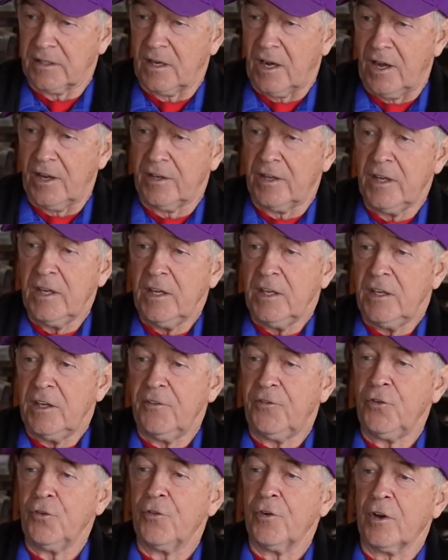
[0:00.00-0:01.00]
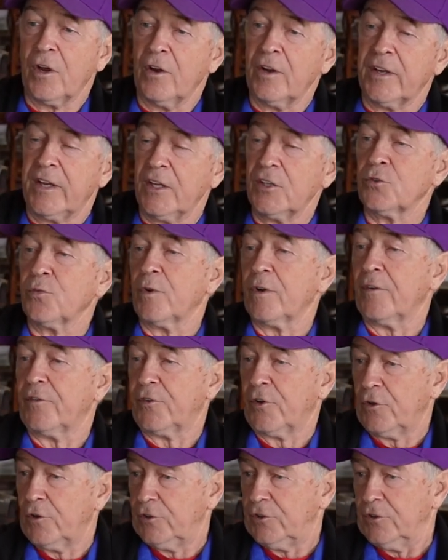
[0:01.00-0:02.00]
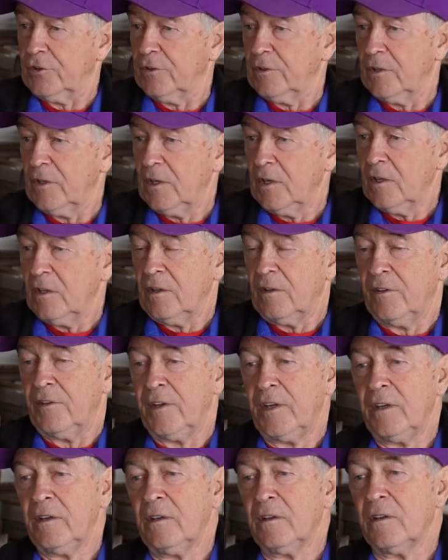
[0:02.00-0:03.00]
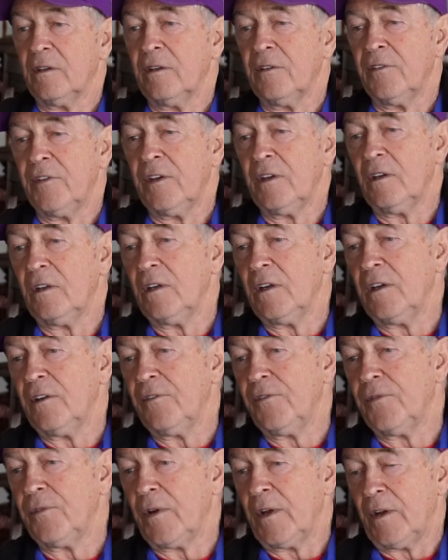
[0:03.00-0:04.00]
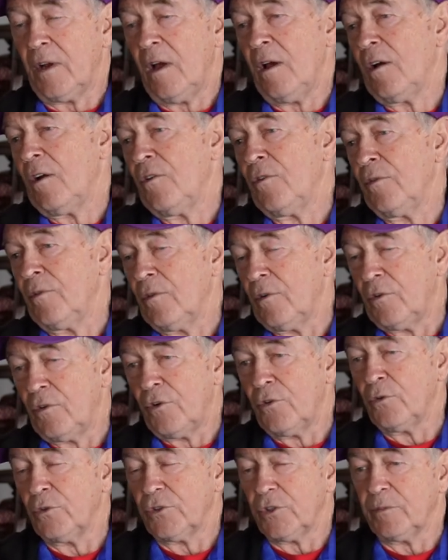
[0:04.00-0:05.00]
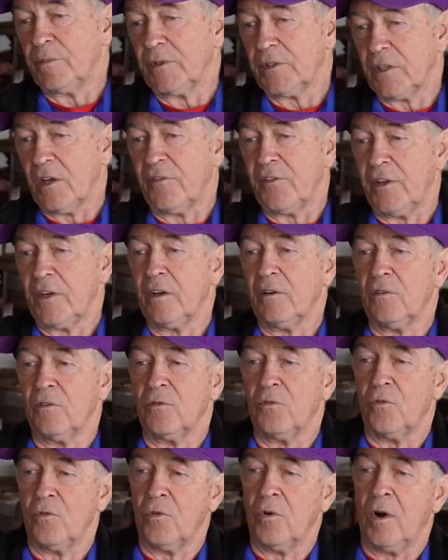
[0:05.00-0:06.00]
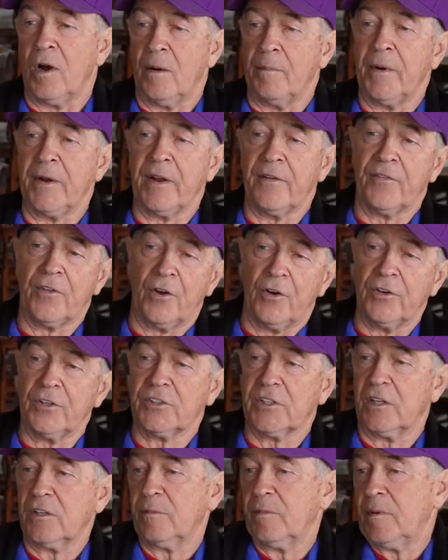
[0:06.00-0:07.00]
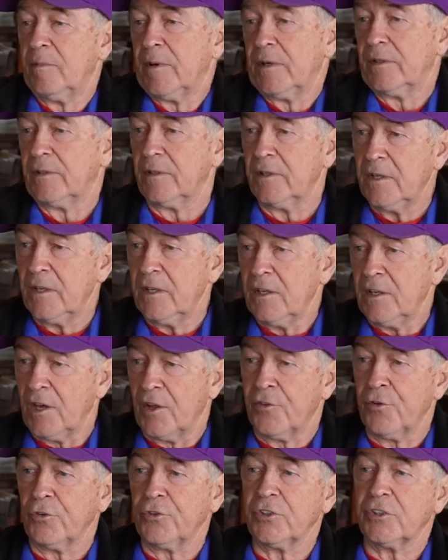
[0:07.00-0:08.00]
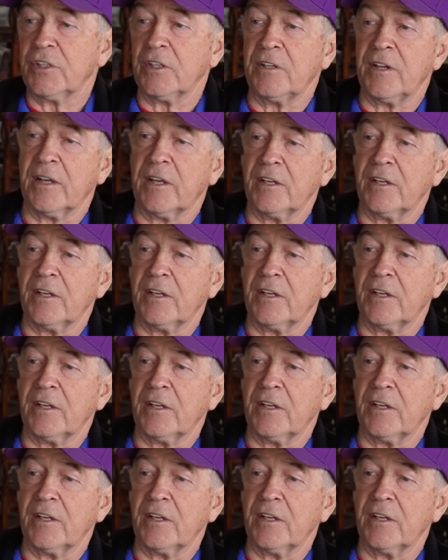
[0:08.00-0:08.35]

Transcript: it. I, if you go against what I've told you, then then I have, and I own a lot of horses myself, then I, or I might have the owner saying to me, but I thought you said they're